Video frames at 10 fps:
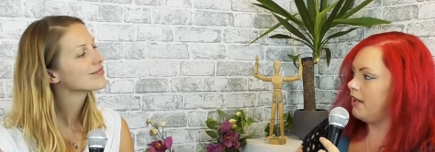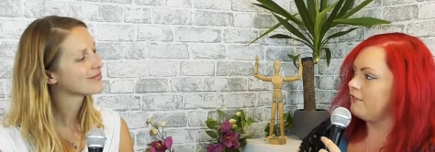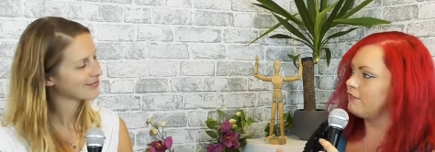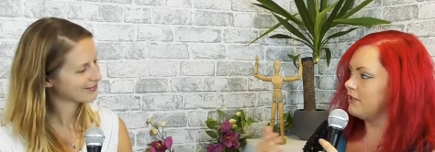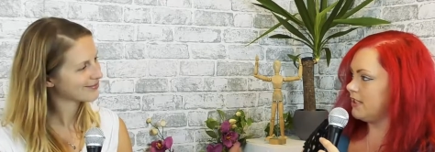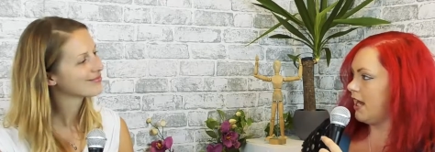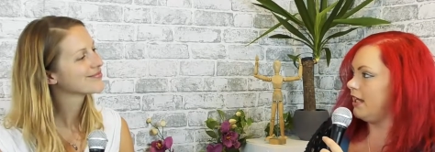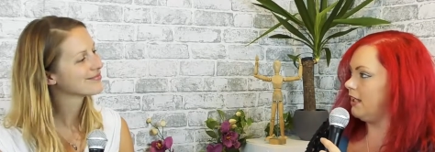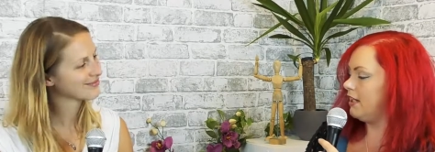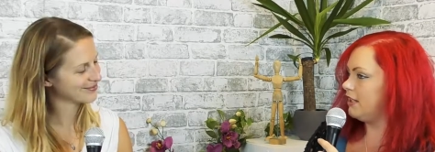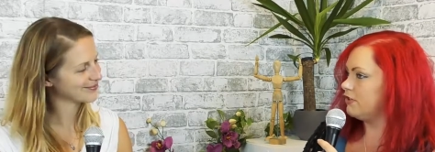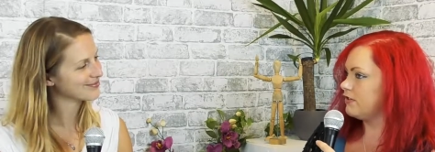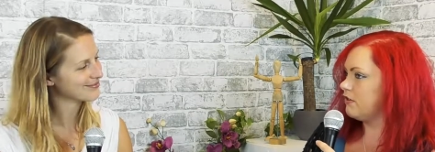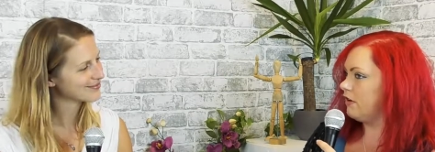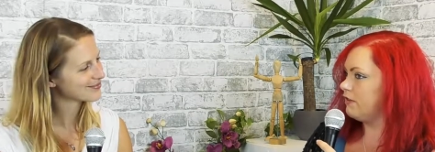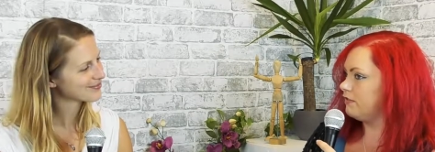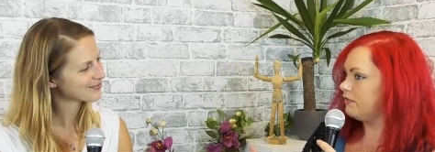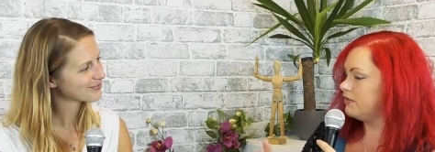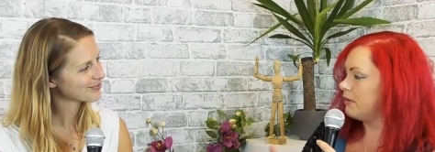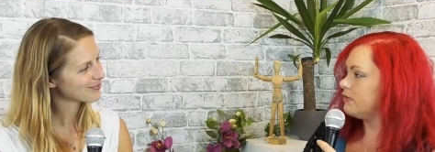Speaker 1: every day, and it mm. just kind of
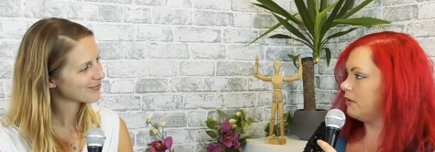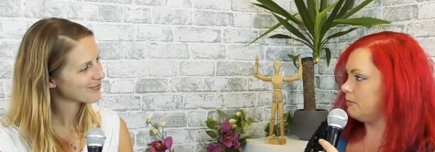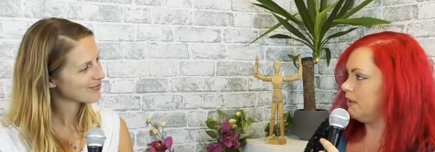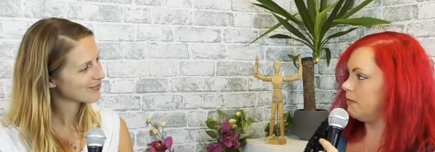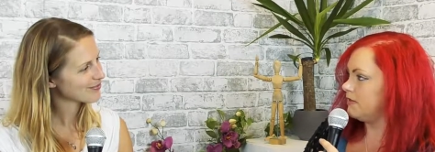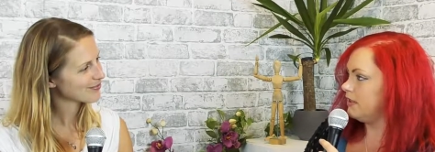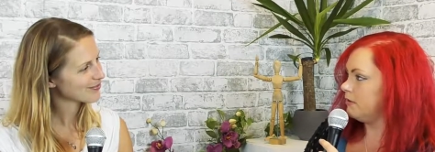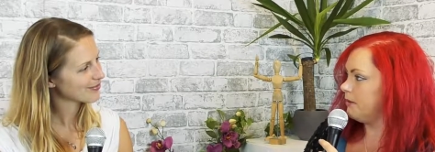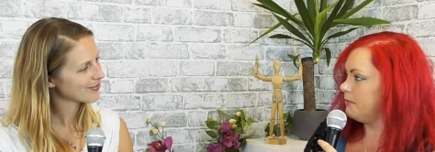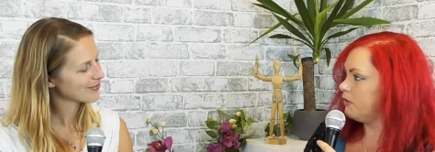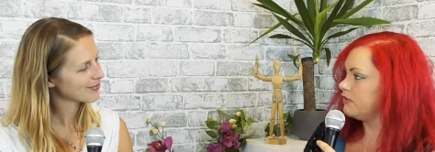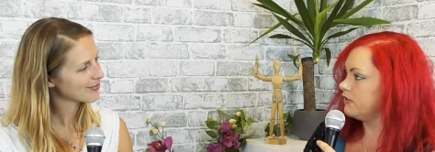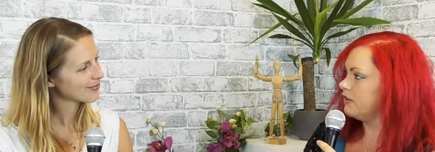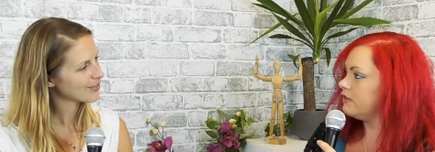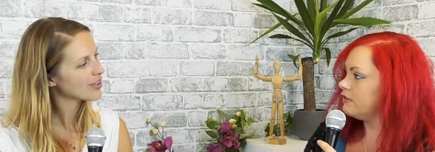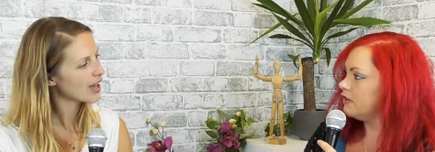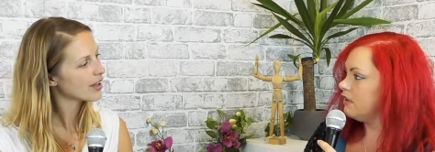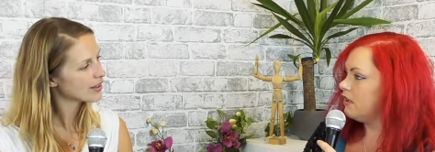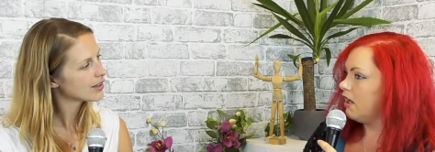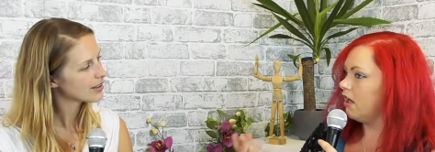sometimes becomes a little bit monotonous. Yeah.
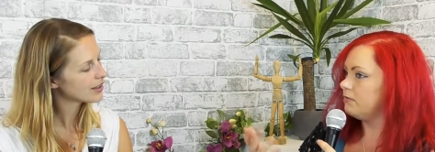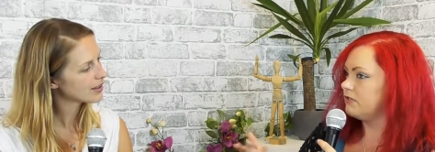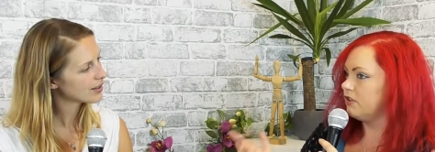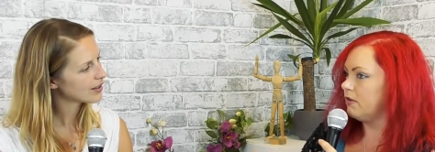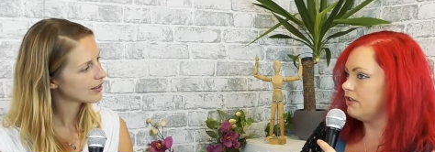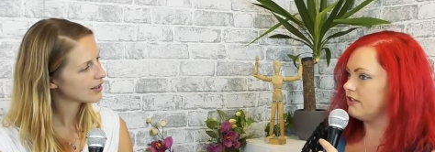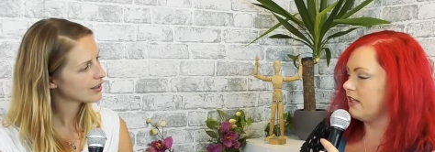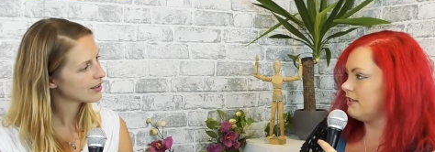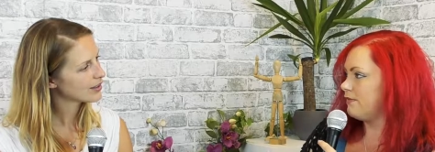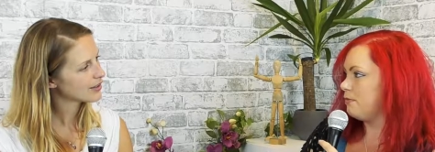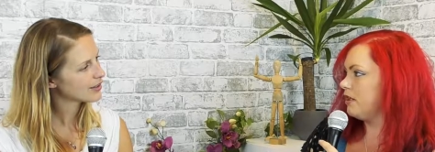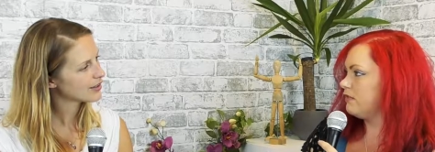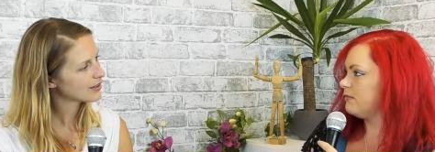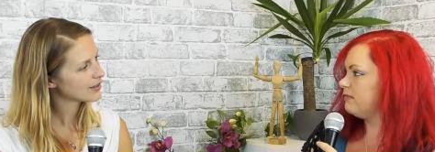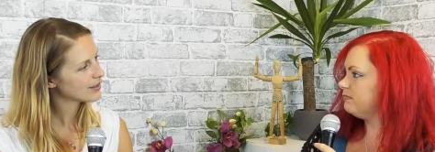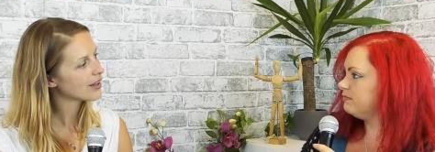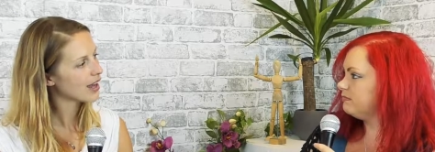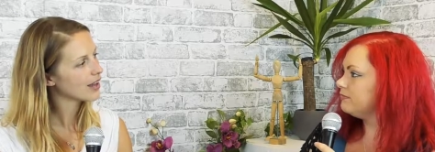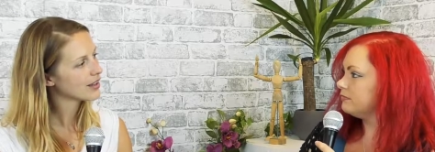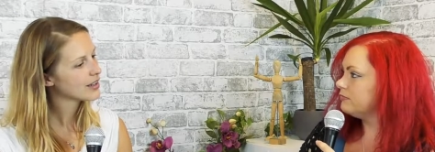Um, so I just had to have a break from it.
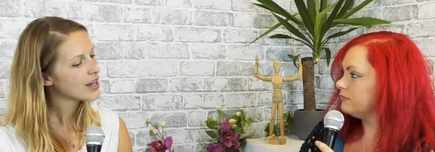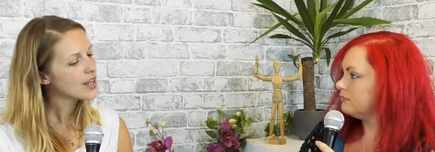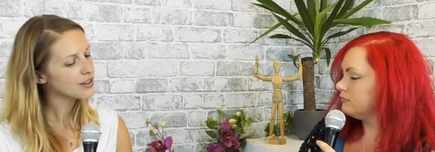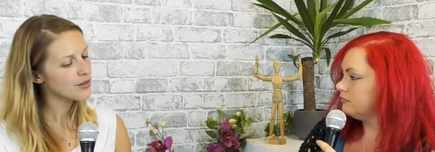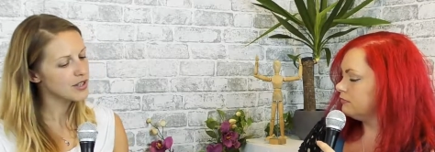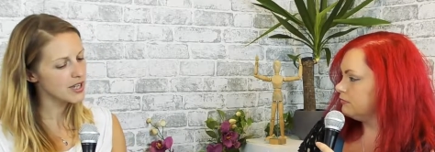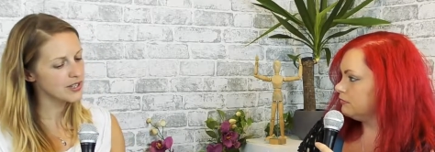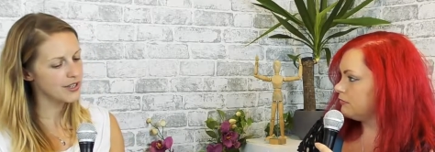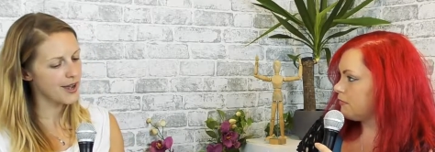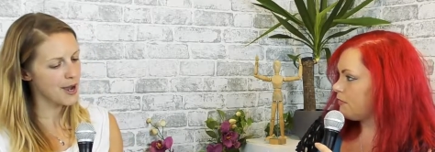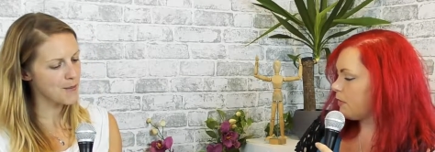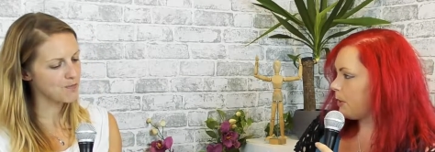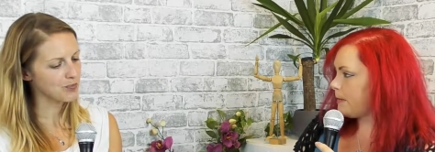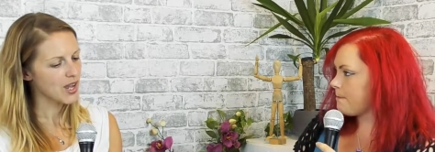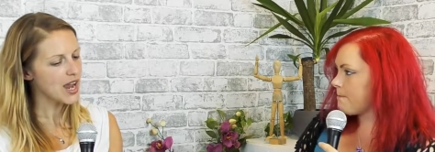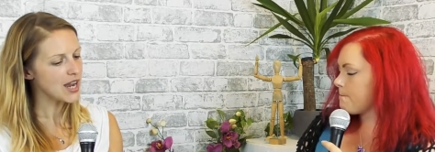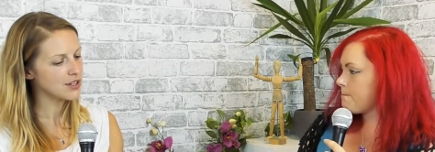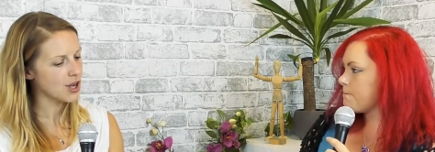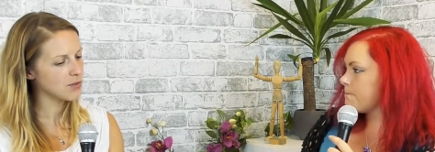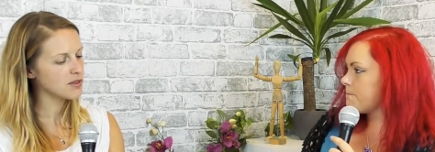
Speaker 2: Yeah. So, did, um, in
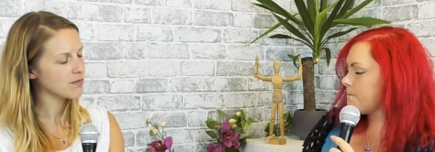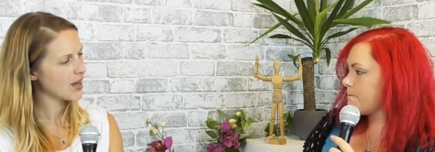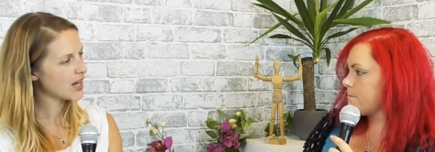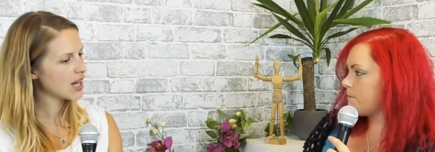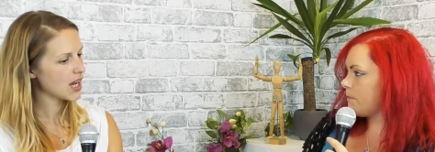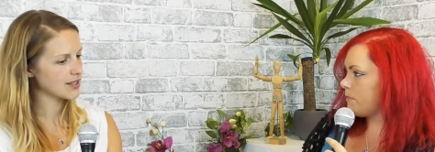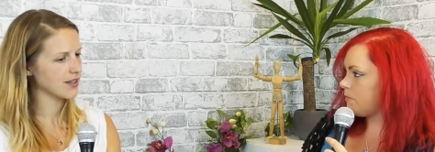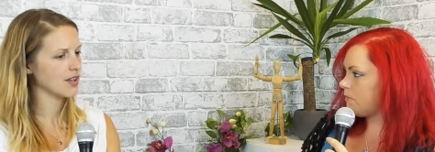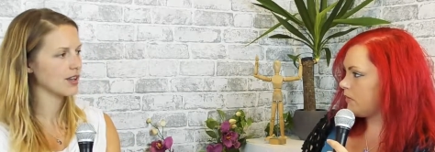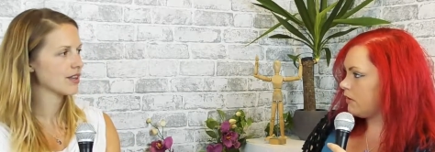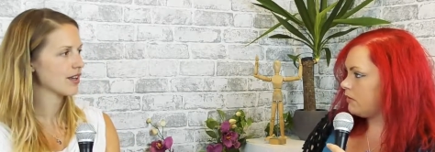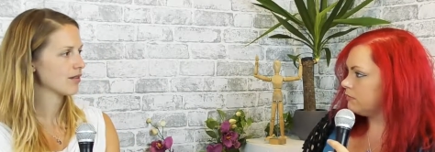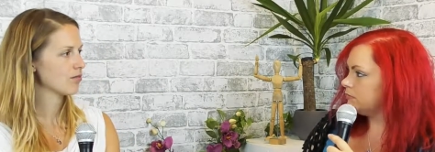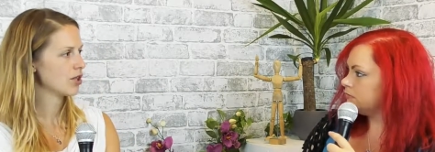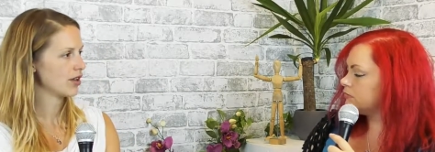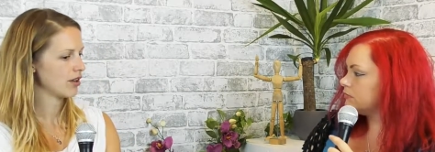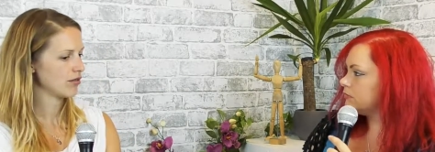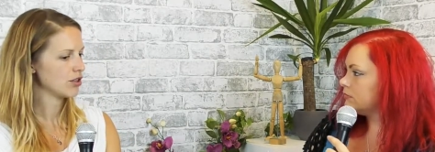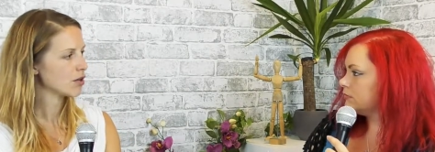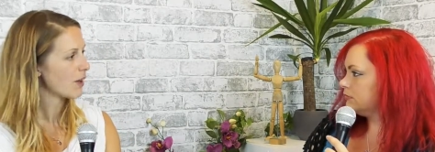terms of making it something that, you know,
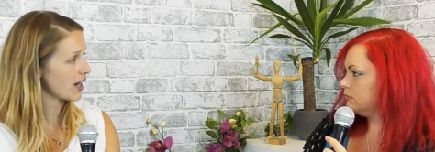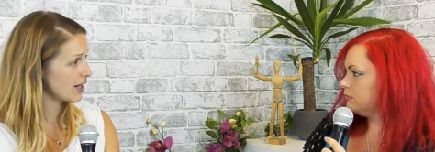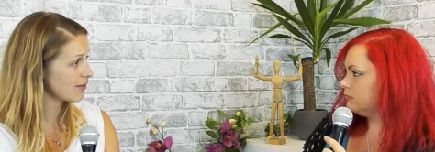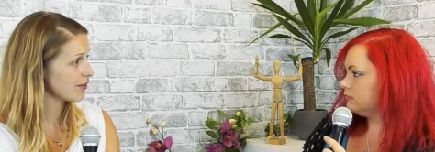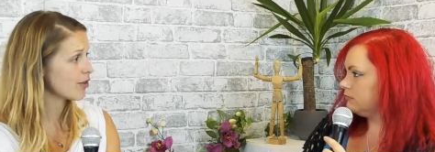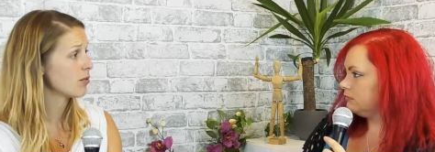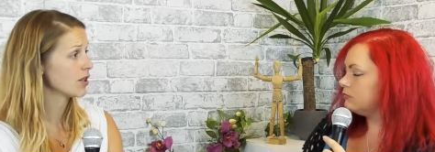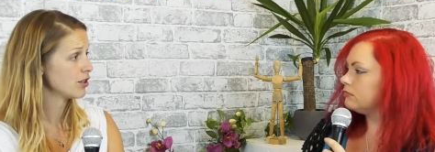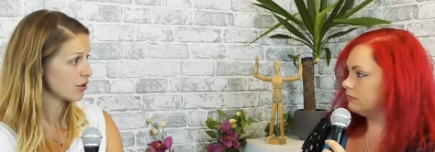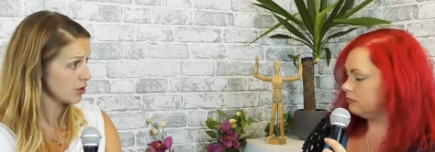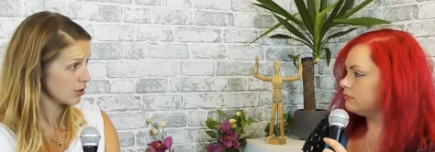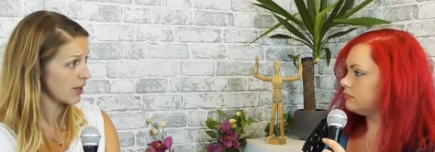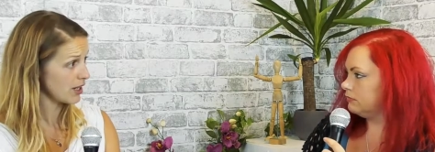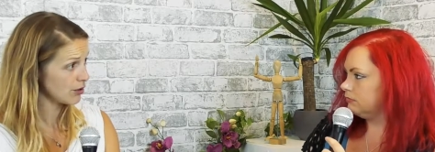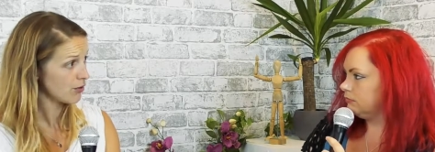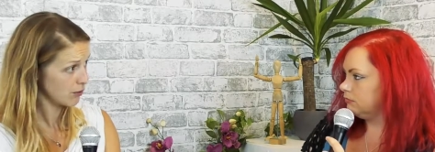you can make a living from and you can do it in your